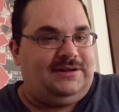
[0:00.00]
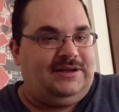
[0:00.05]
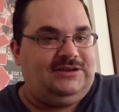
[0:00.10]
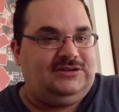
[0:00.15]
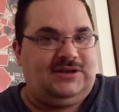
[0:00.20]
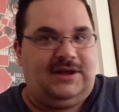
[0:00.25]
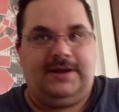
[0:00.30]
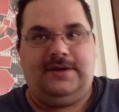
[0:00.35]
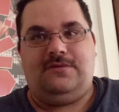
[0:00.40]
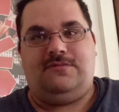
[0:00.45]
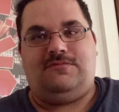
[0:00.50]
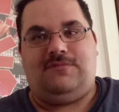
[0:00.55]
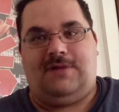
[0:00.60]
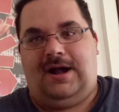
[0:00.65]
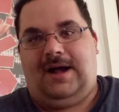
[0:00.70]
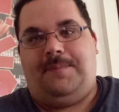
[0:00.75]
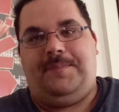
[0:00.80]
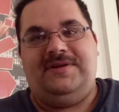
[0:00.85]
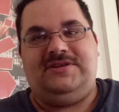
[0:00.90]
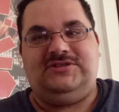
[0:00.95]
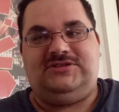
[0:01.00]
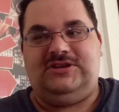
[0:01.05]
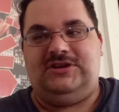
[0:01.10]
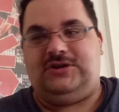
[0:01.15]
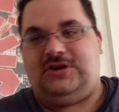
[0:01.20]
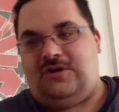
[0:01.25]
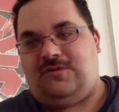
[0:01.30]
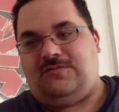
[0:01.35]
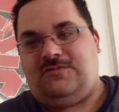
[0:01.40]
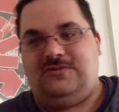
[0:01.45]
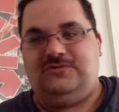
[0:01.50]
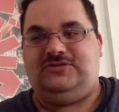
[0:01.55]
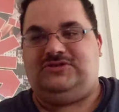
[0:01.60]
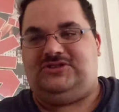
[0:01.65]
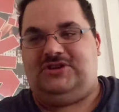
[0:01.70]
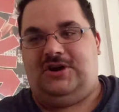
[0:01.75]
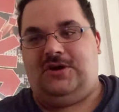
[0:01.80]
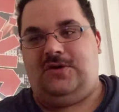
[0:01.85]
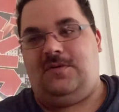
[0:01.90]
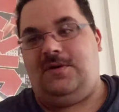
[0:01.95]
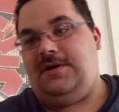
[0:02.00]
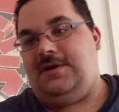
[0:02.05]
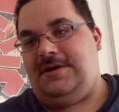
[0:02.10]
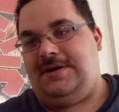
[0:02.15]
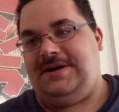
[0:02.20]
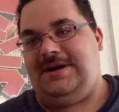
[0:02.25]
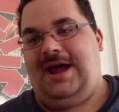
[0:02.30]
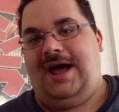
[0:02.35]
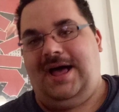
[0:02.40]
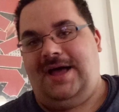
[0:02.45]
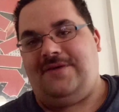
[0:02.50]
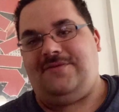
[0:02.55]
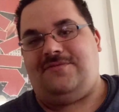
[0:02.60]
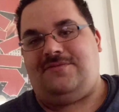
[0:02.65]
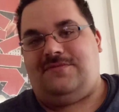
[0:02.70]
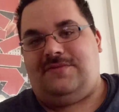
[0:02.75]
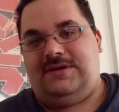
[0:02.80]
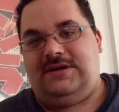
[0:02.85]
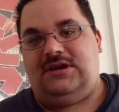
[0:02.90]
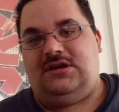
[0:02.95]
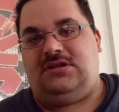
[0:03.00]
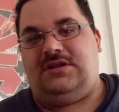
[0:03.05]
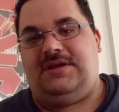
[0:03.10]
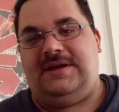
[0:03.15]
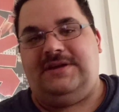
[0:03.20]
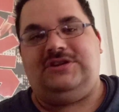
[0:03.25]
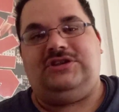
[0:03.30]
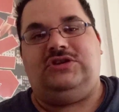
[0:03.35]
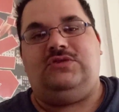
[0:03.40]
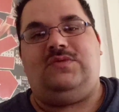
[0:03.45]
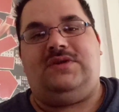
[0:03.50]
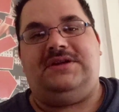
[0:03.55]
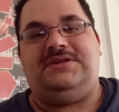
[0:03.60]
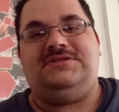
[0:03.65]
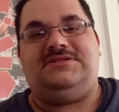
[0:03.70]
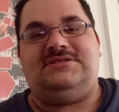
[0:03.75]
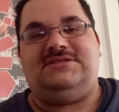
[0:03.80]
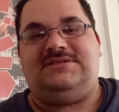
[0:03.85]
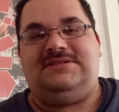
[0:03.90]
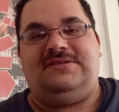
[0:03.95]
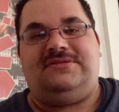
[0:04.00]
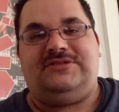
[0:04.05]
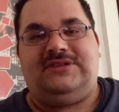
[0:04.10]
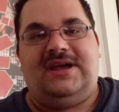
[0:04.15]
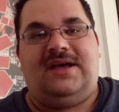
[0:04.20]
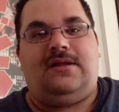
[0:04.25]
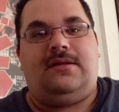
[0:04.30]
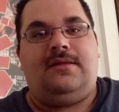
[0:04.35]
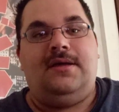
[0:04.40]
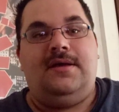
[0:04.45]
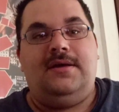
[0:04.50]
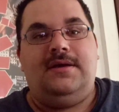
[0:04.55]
He's like, Robinson Crusoe, not real, and you can still tell